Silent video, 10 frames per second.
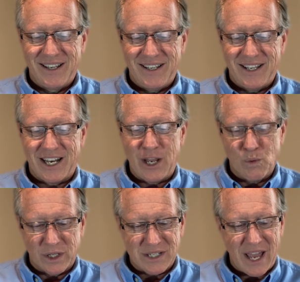Yet he
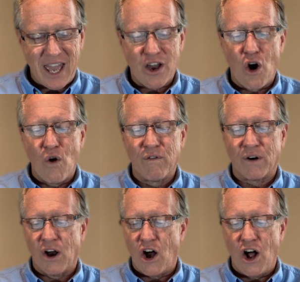will take
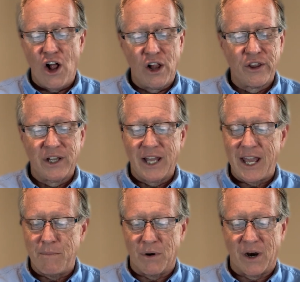over all the
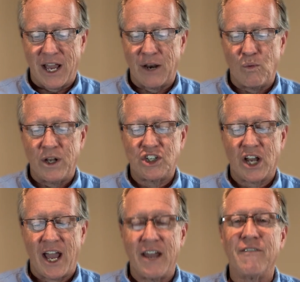labor at which
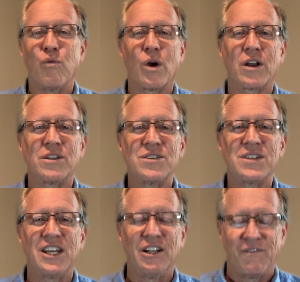I have worked
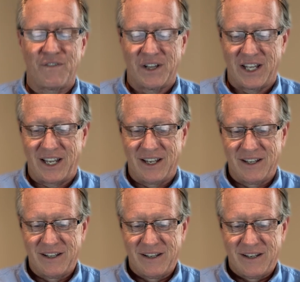skillfully
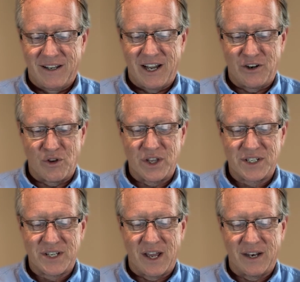under the
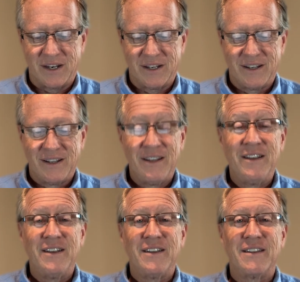sun.
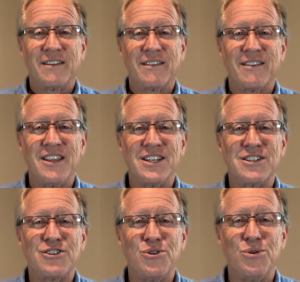This
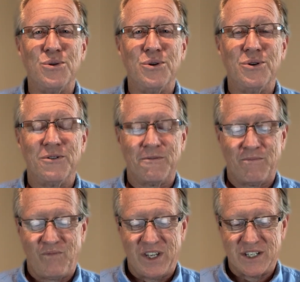too
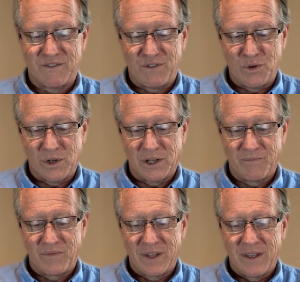is futile.
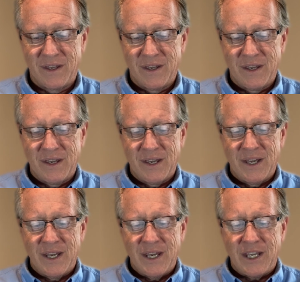
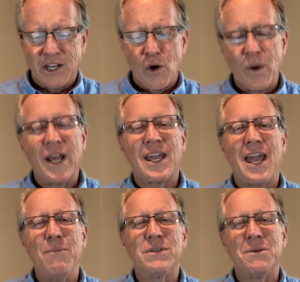You know, when it
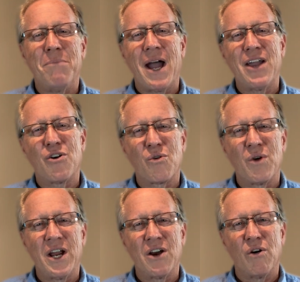came to my
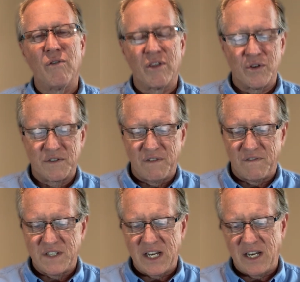career over those
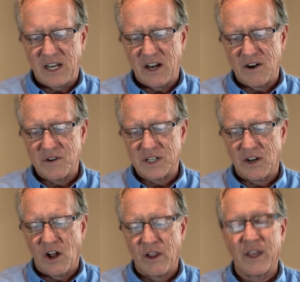15 years and
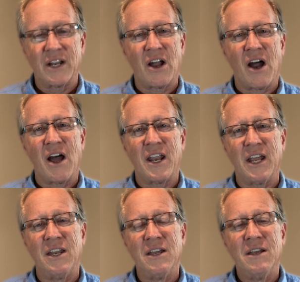all that God had